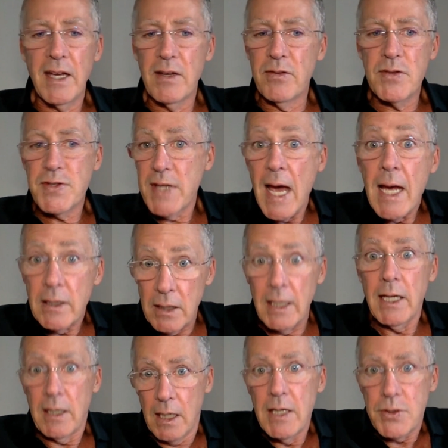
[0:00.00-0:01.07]

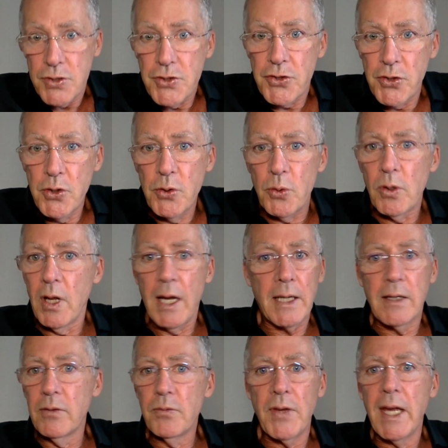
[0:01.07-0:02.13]
Sadly, it's true.
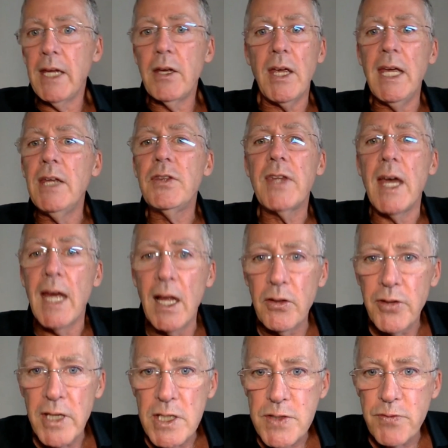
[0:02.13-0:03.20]
Like, they eat the
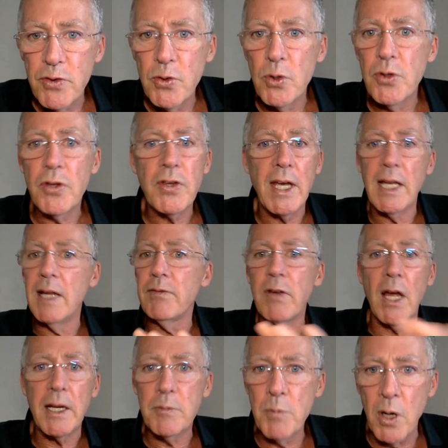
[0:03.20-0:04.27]
healthiest food, they live
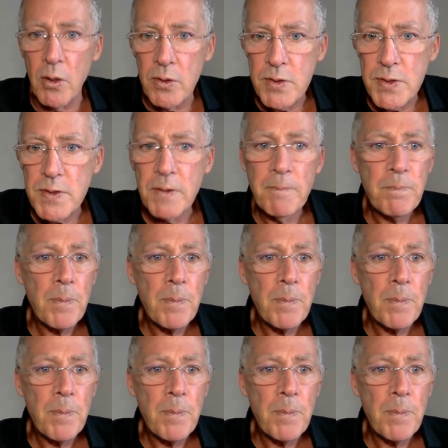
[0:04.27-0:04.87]
like monks,